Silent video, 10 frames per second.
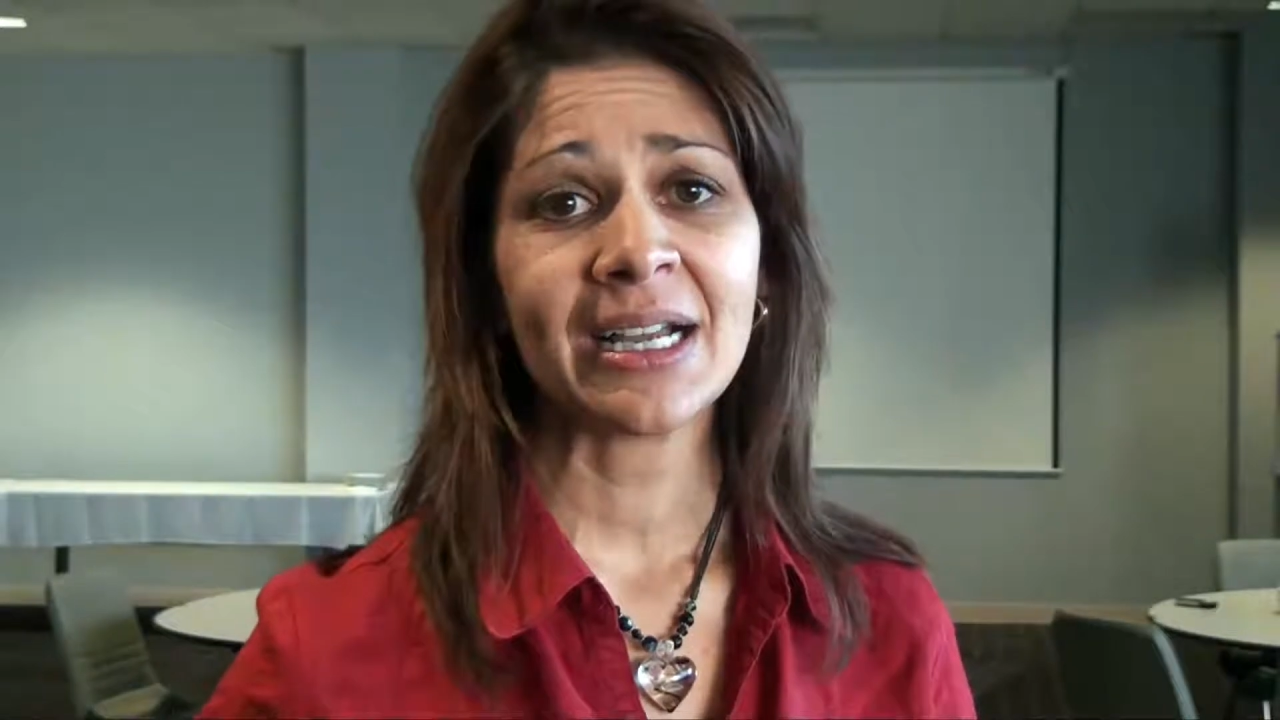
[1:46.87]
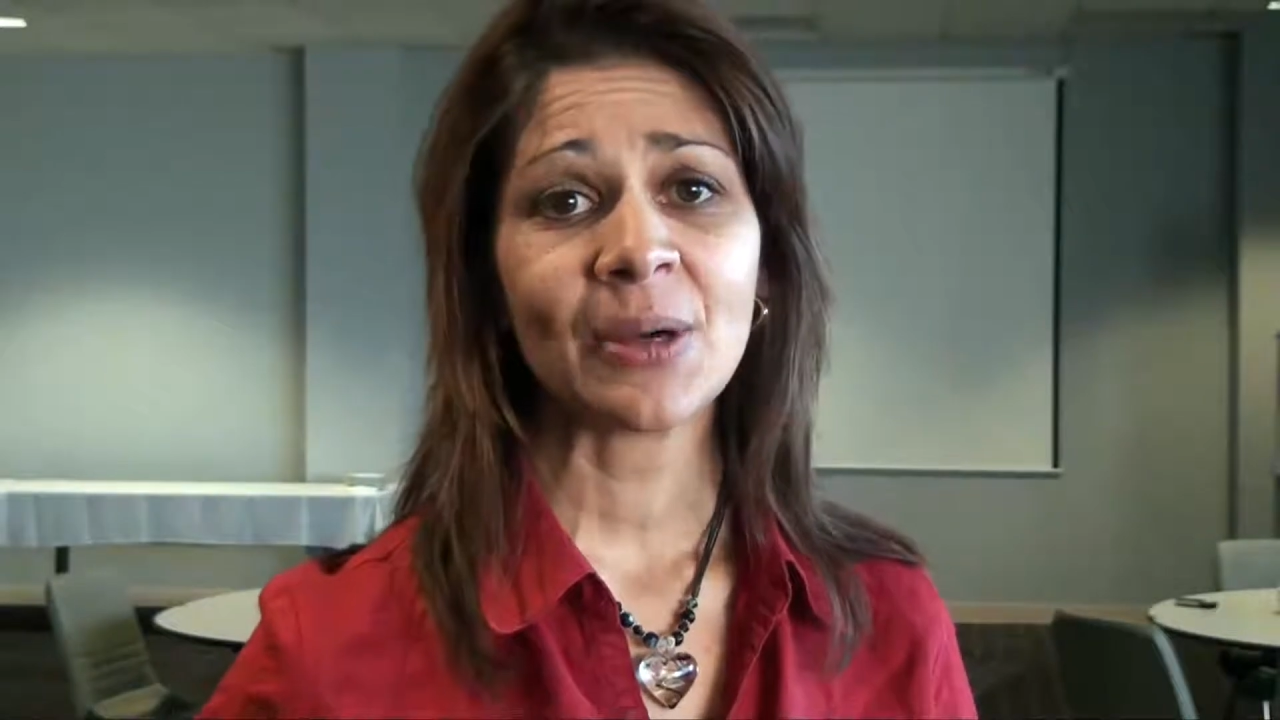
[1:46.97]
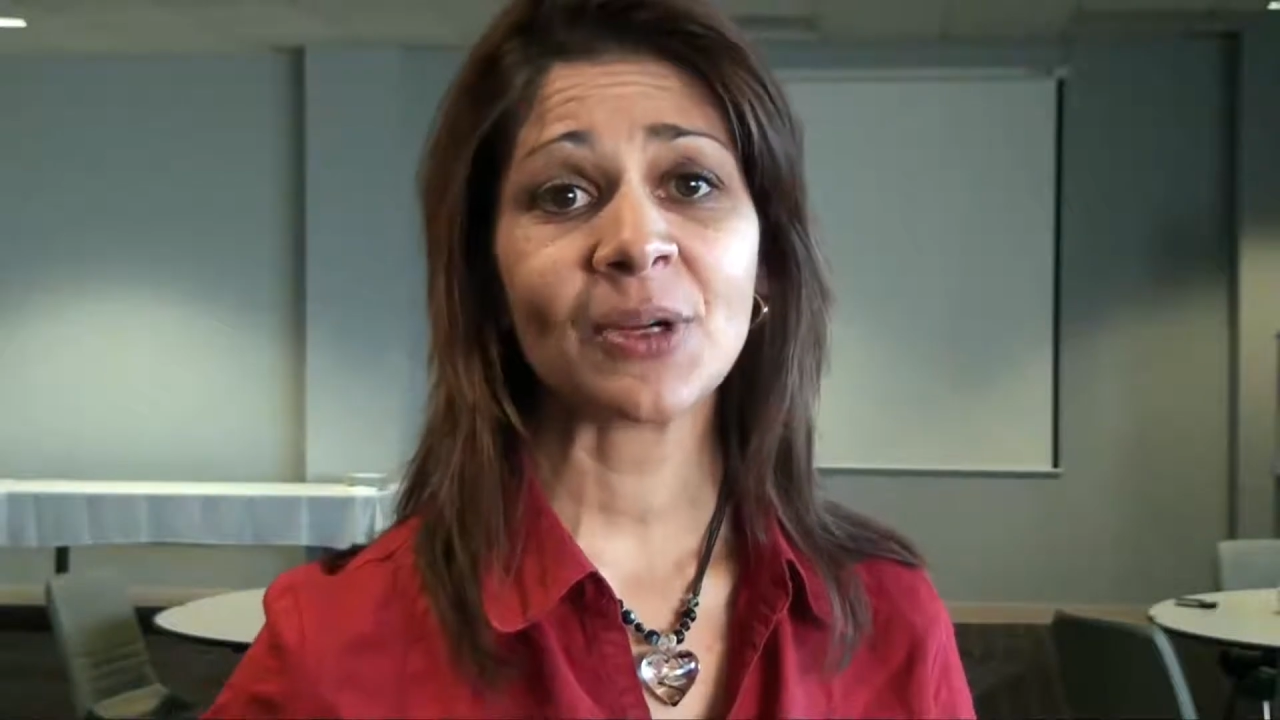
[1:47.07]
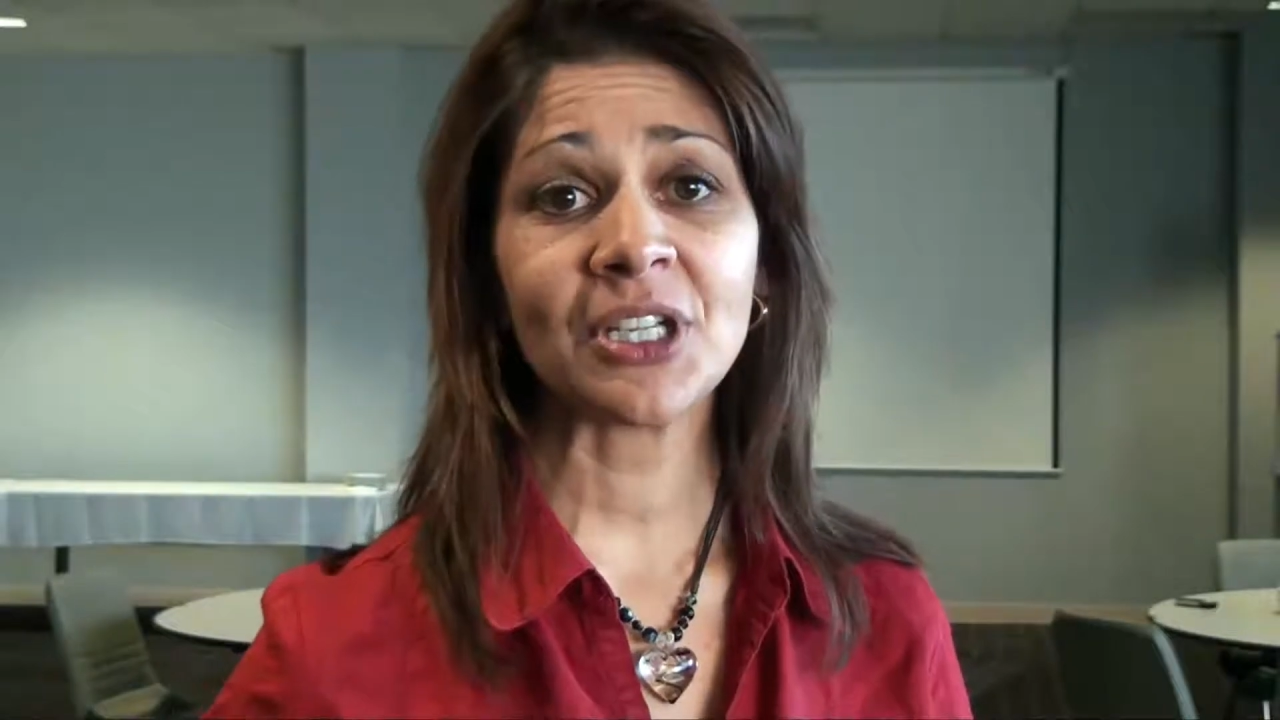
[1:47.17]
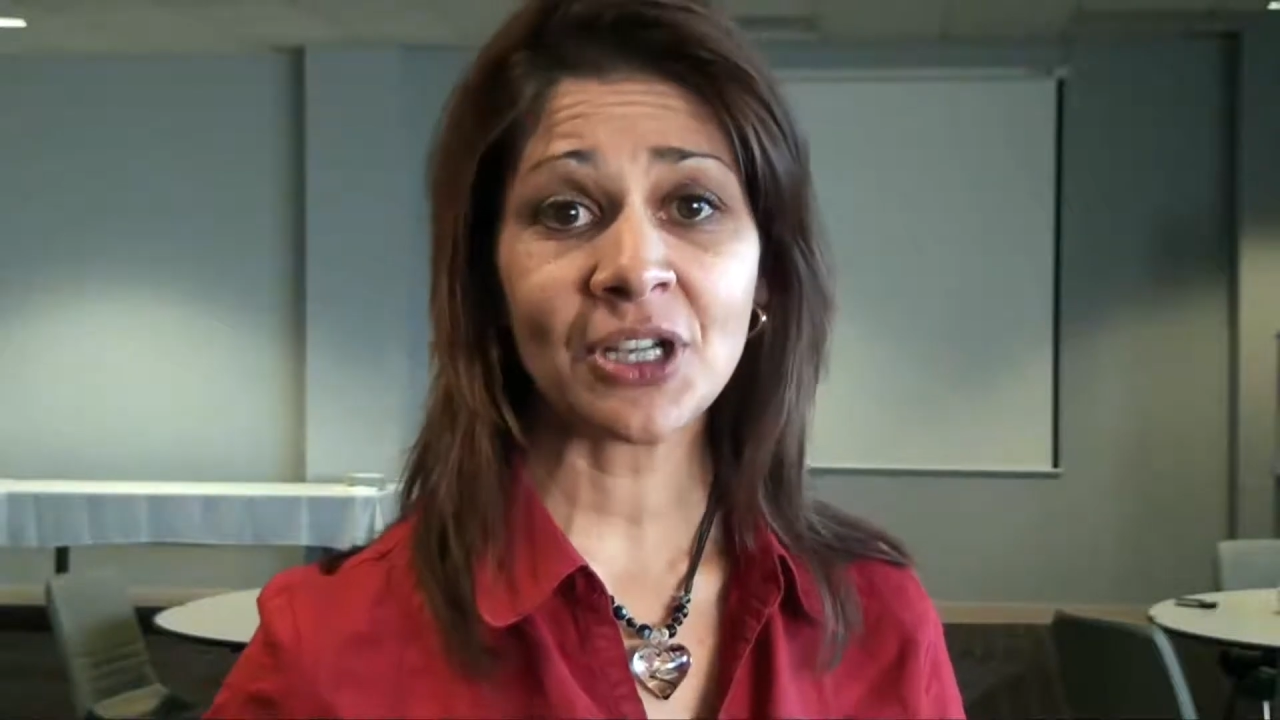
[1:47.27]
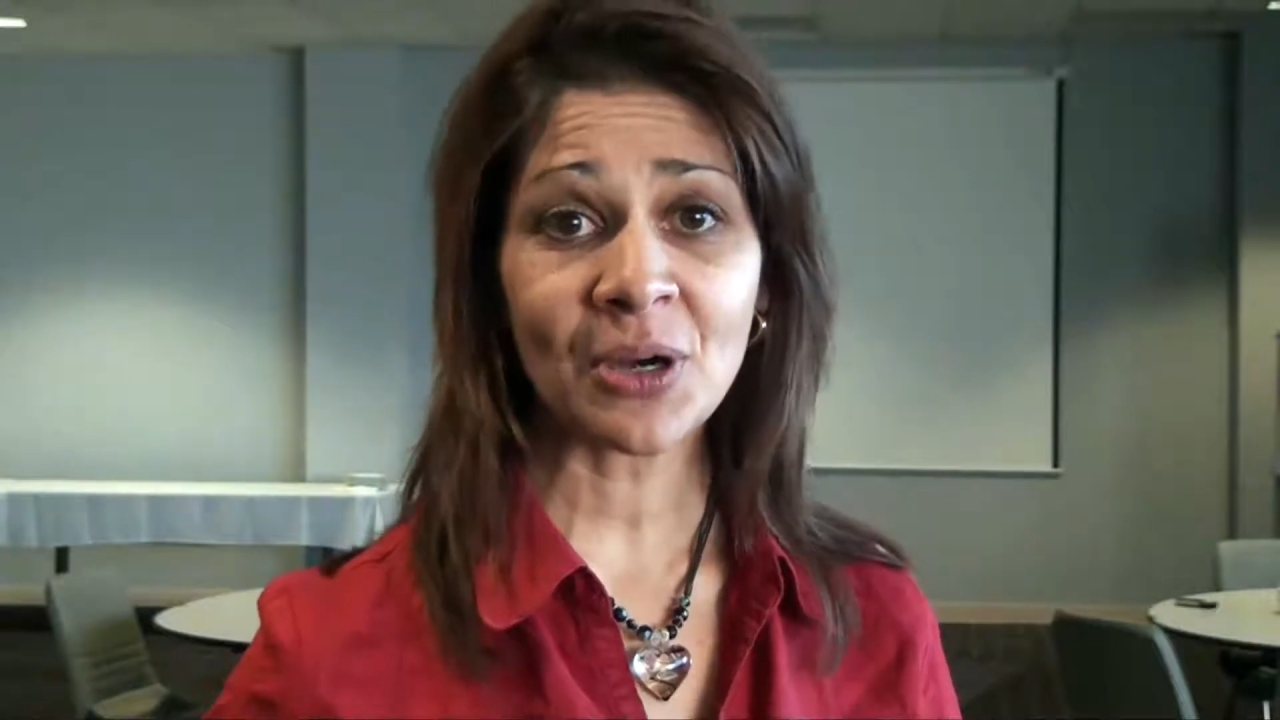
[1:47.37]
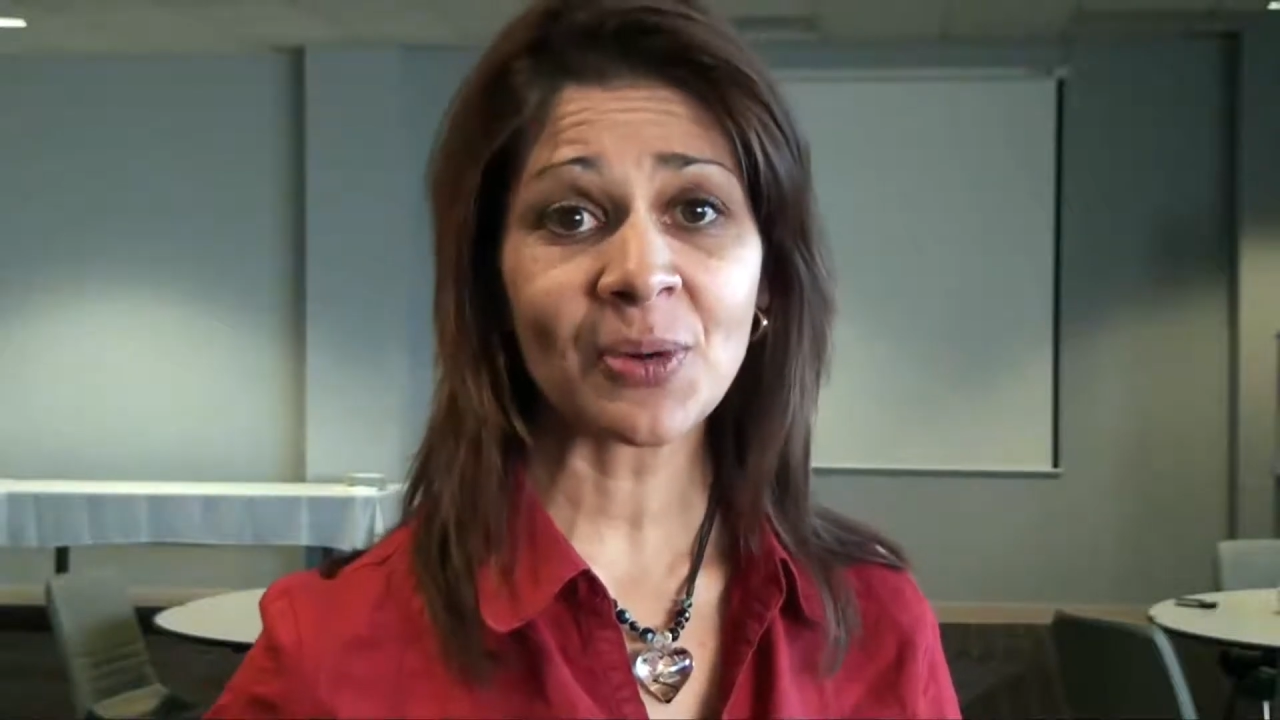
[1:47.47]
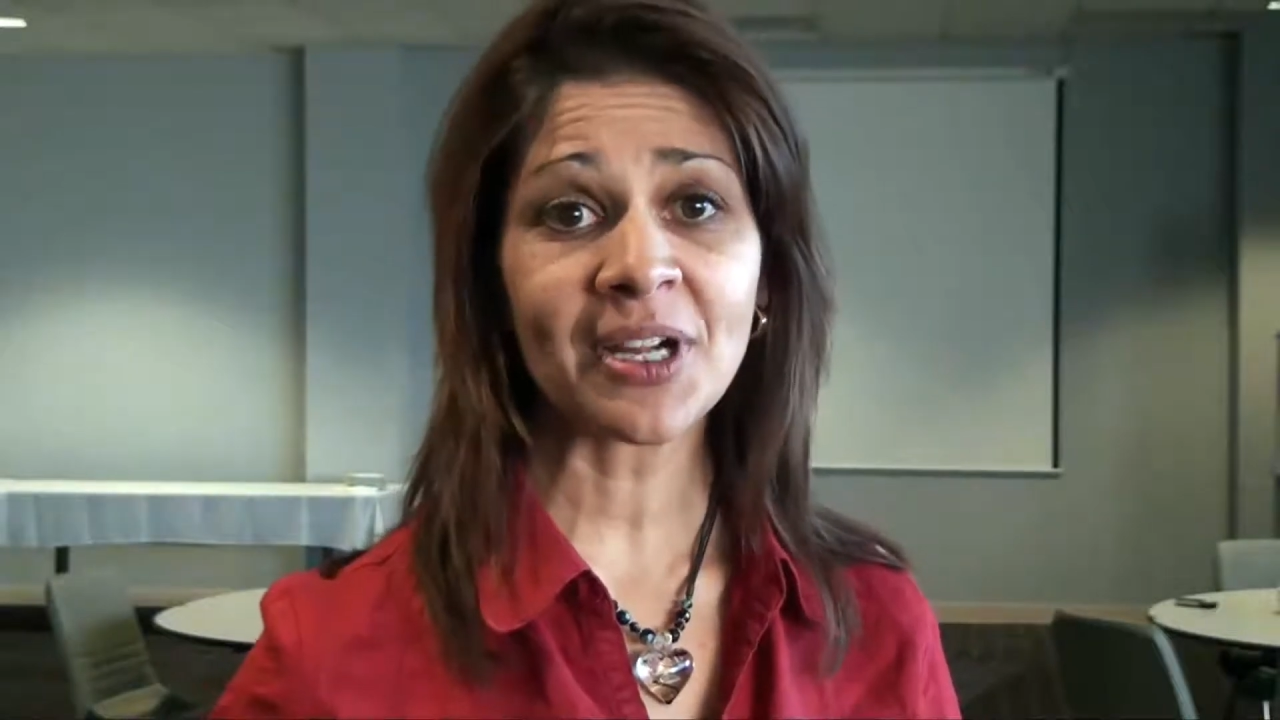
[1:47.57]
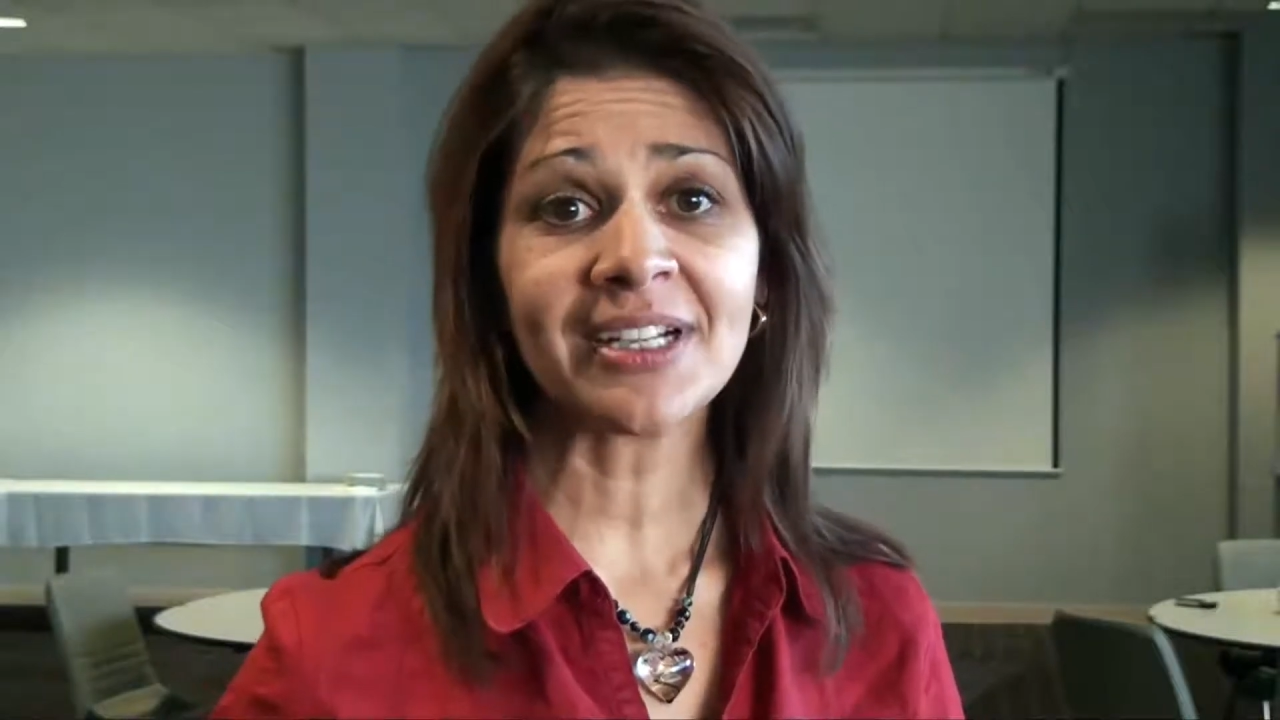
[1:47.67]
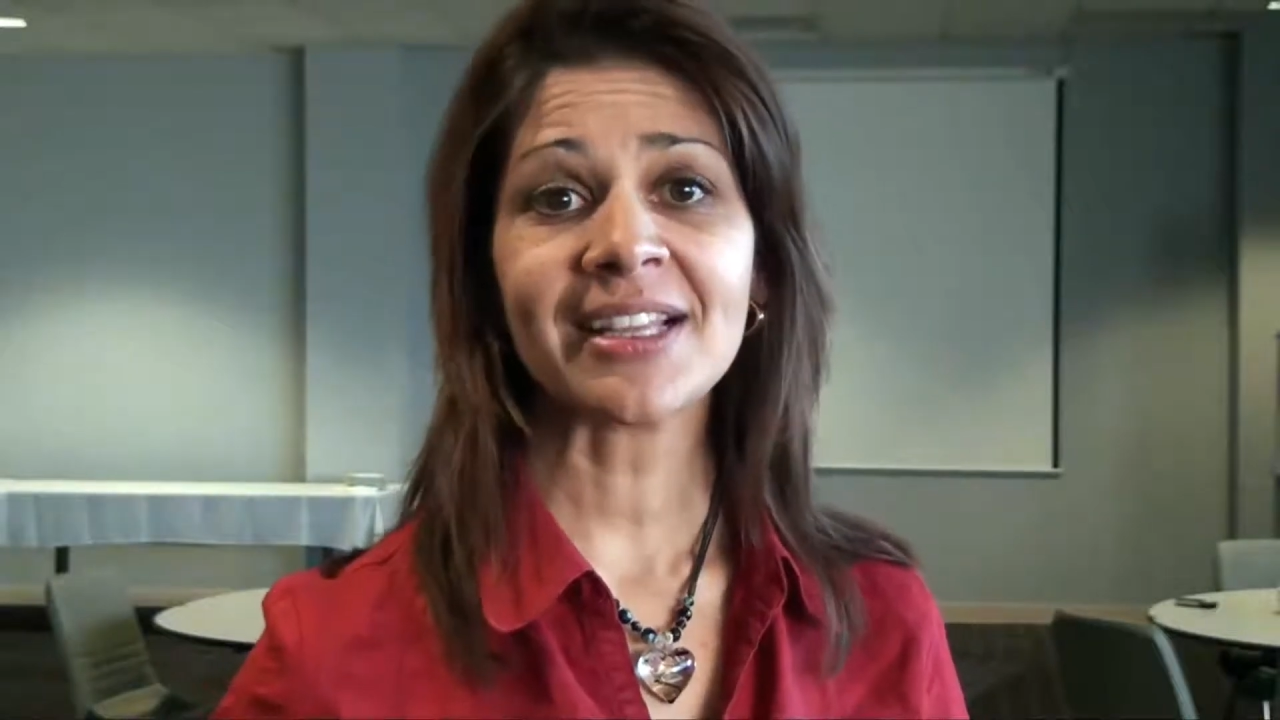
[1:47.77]
Well, you know
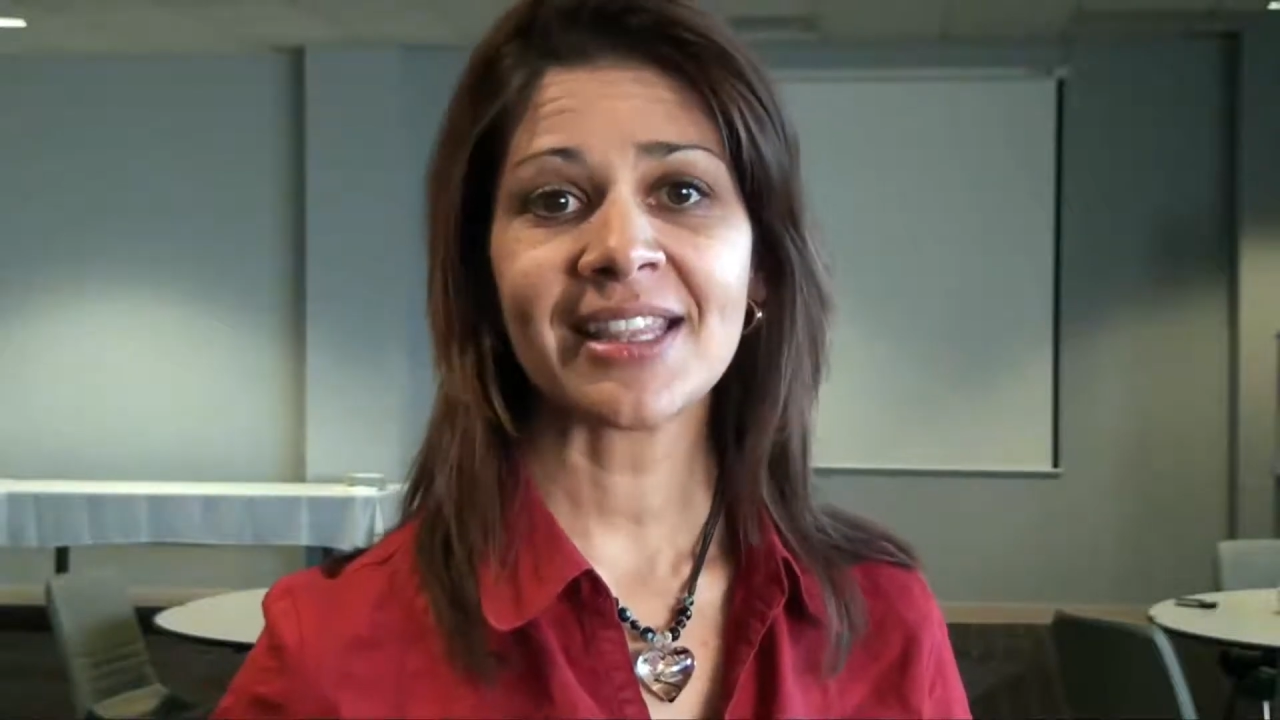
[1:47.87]
what?